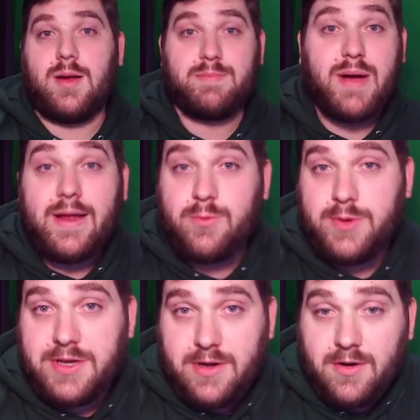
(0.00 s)
But
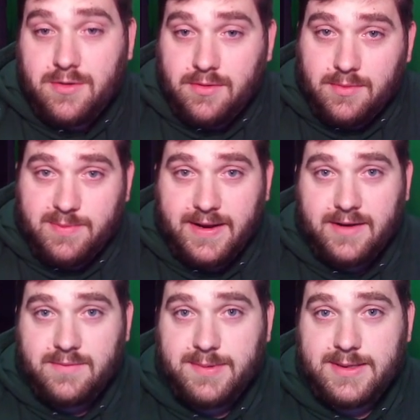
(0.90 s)
we know
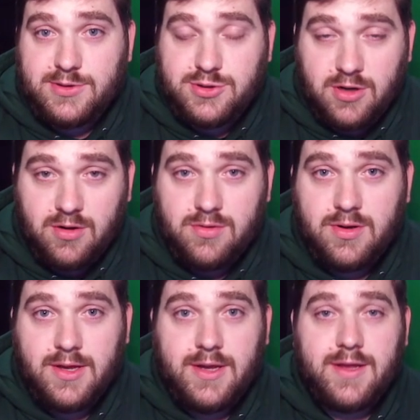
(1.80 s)
by the show
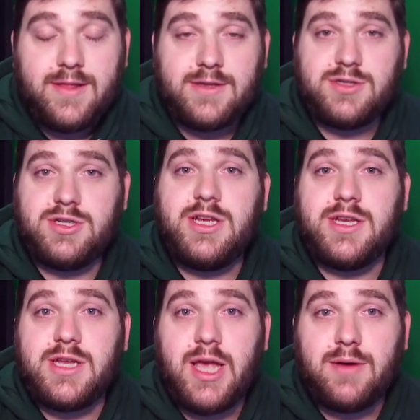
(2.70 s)
that she
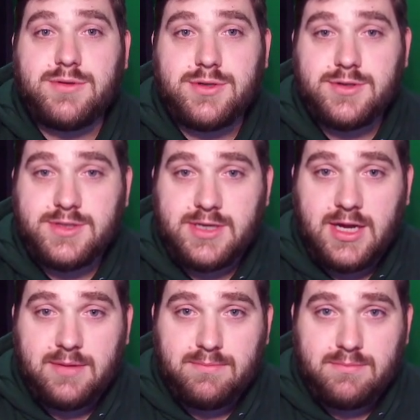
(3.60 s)
encounters
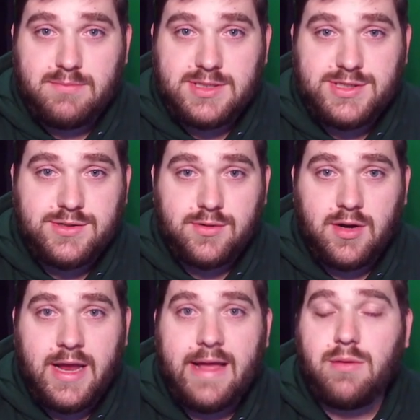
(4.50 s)

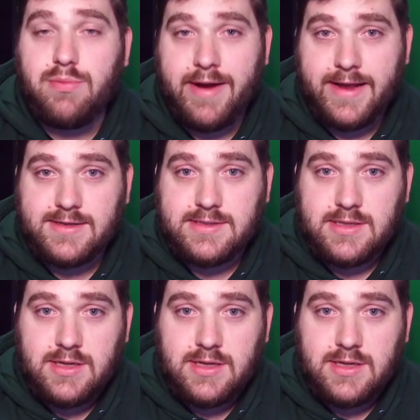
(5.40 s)
Monsieur Halbrand